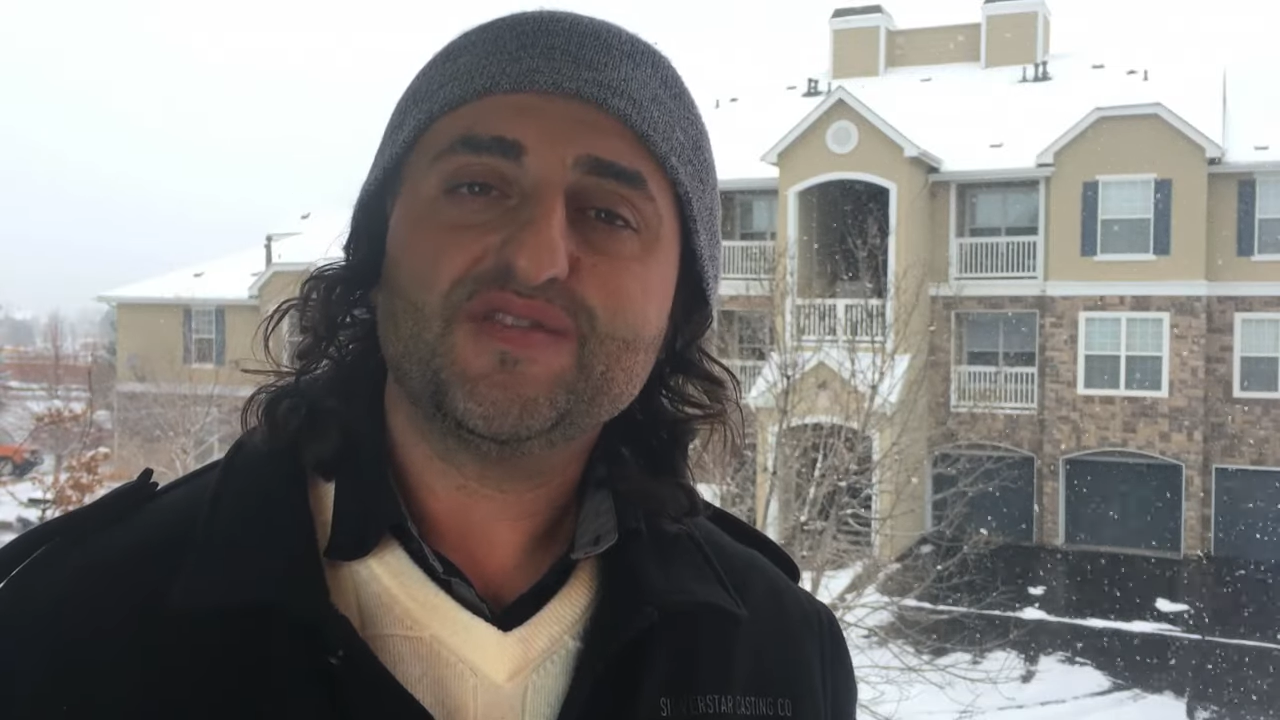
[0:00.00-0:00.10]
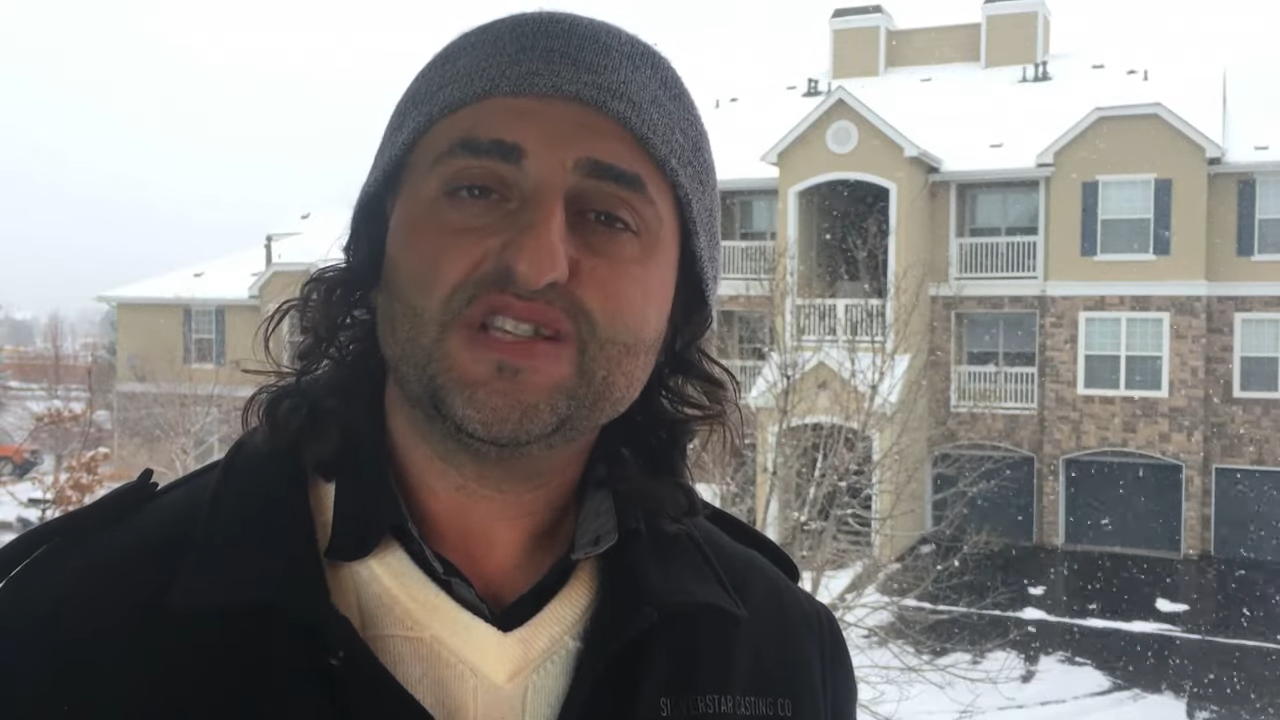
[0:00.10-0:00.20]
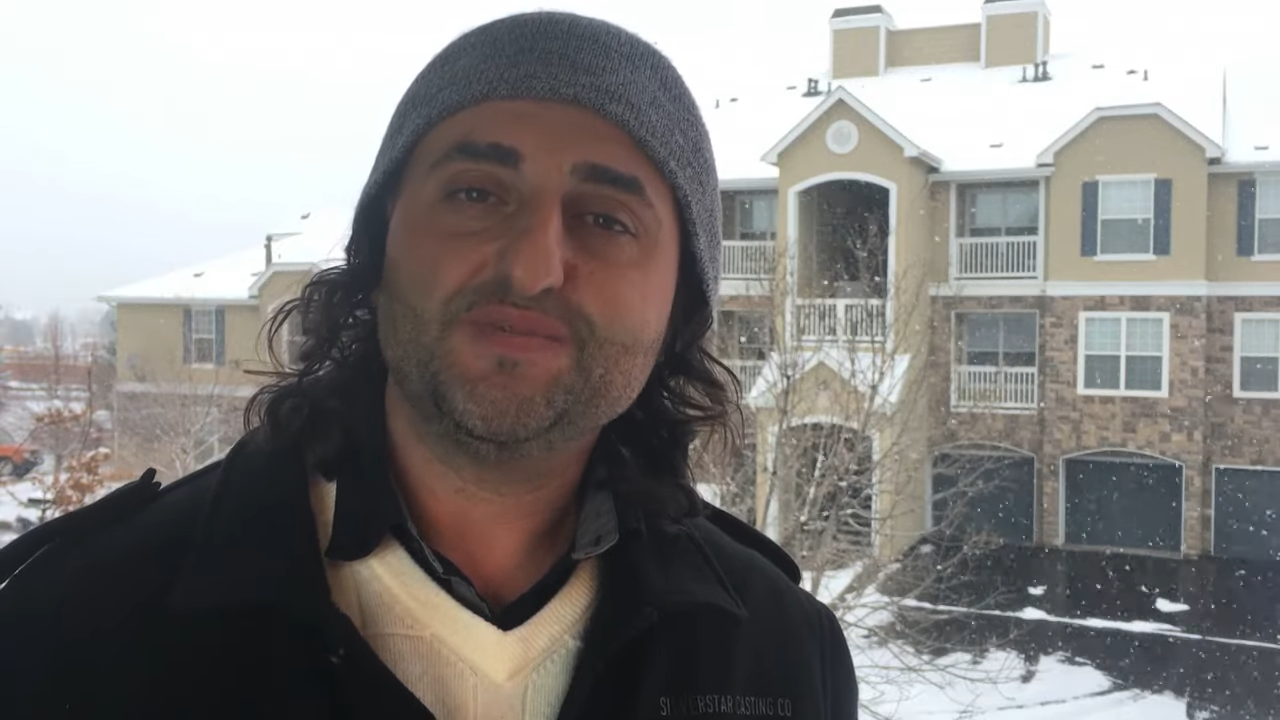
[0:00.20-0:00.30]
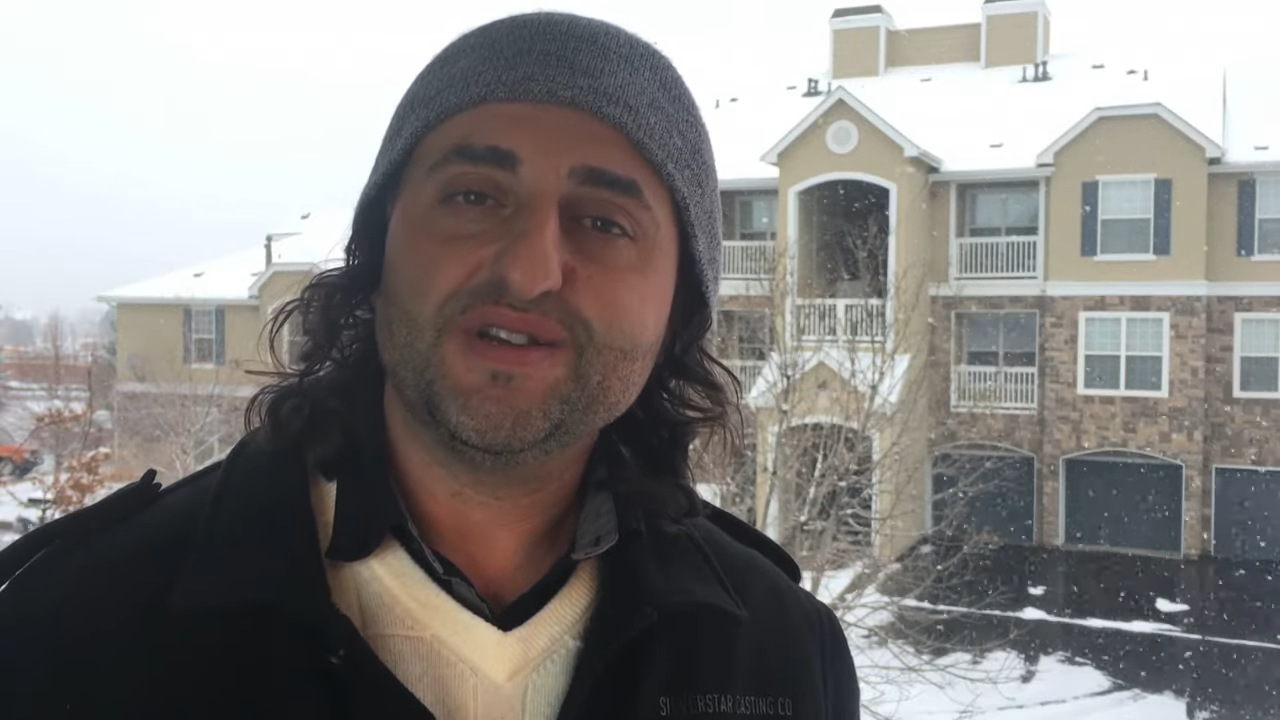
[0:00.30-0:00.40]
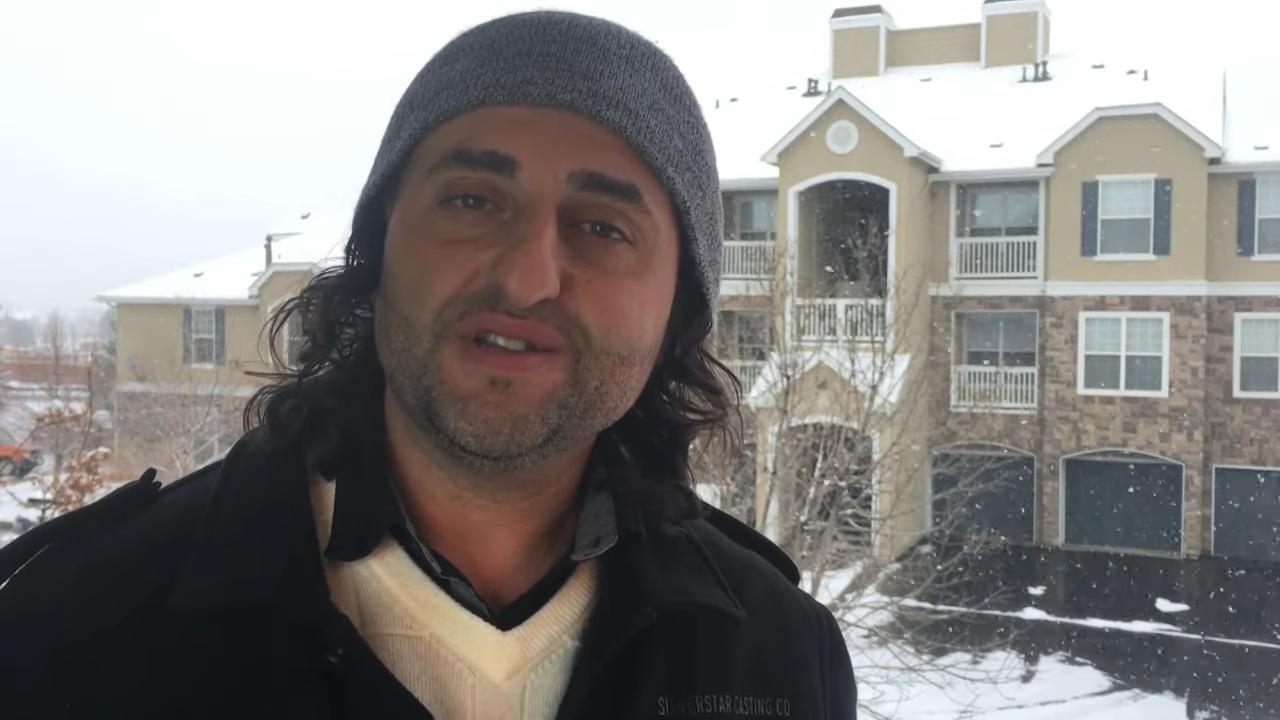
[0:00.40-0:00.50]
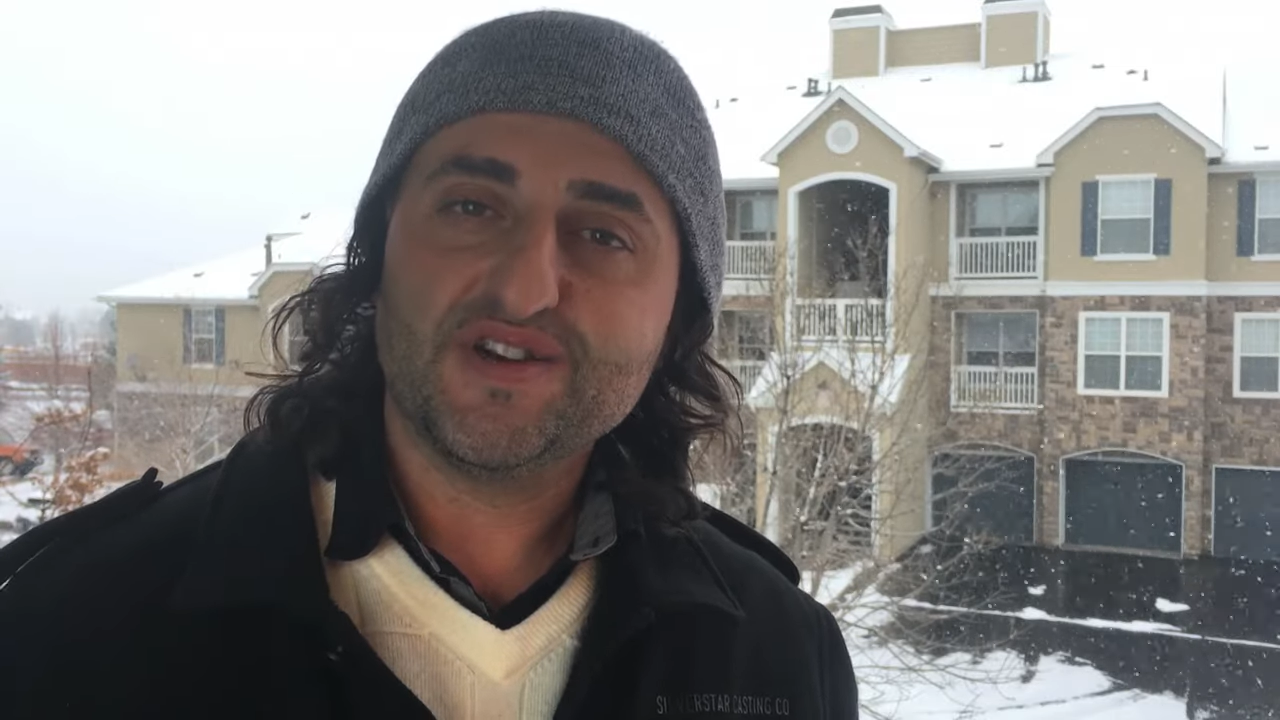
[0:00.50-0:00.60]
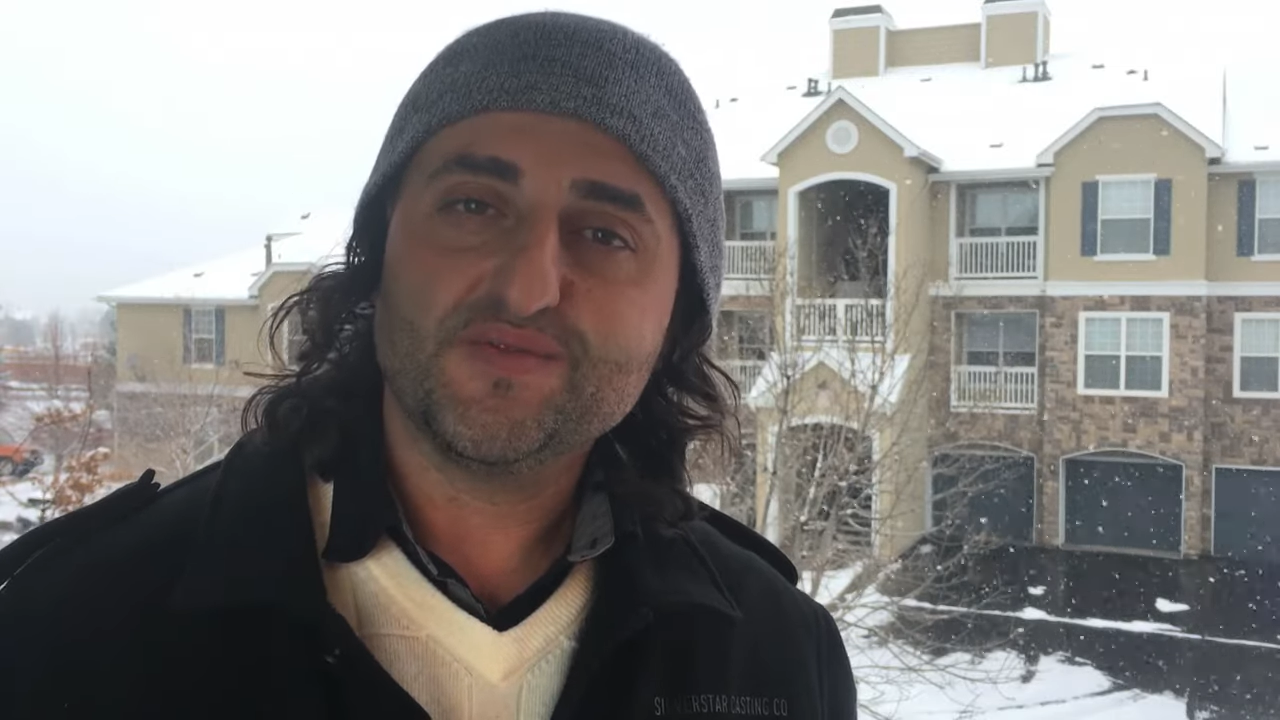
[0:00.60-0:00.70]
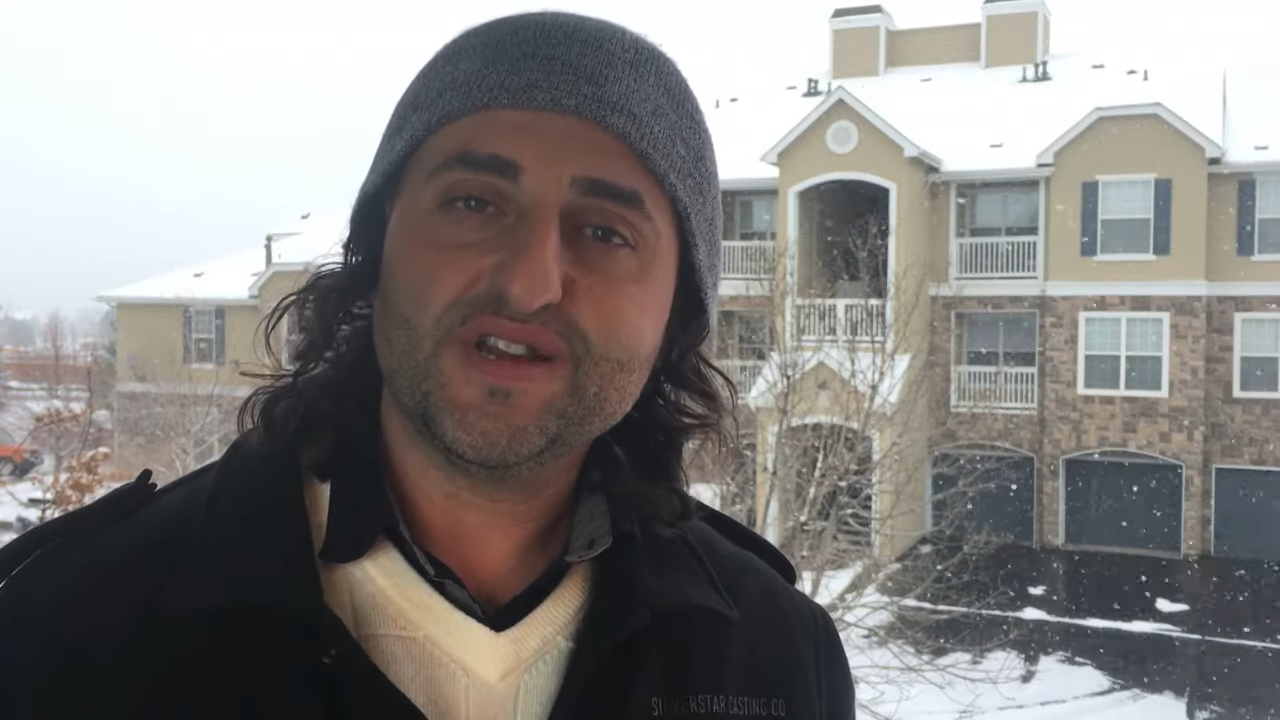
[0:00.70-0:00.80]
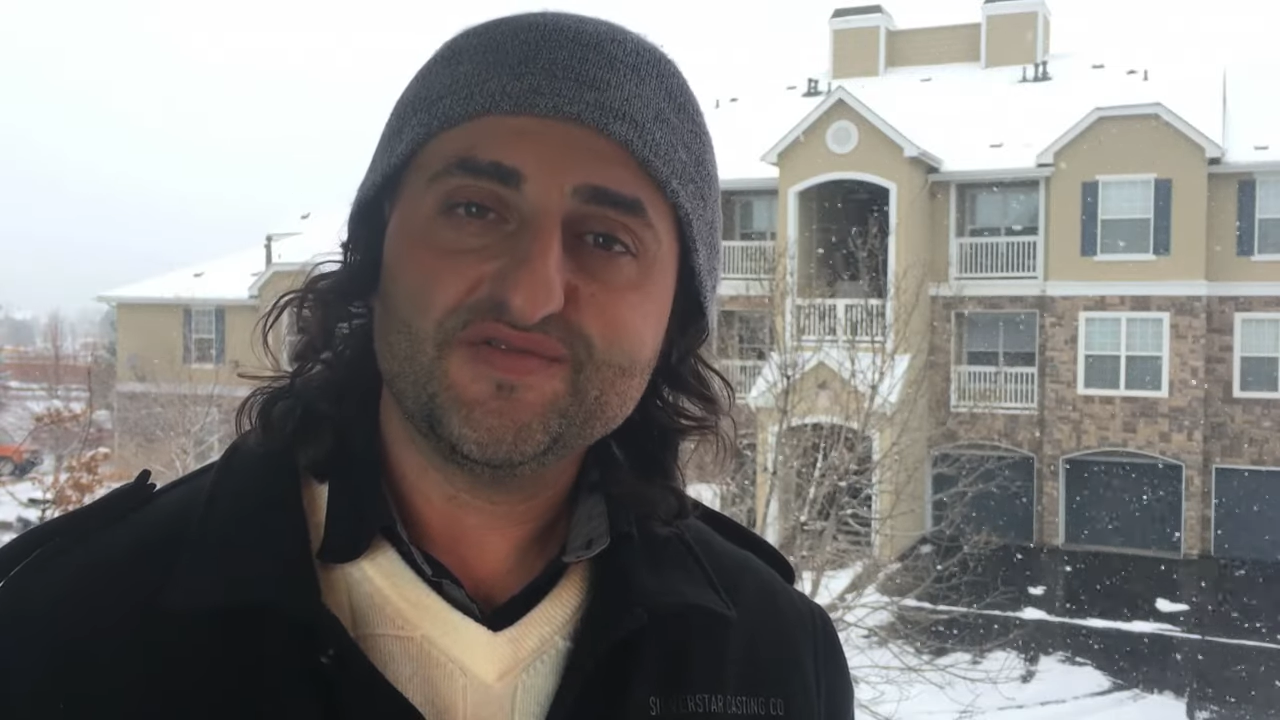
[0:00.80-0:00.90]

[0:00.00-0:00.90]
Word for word: to spend a little bit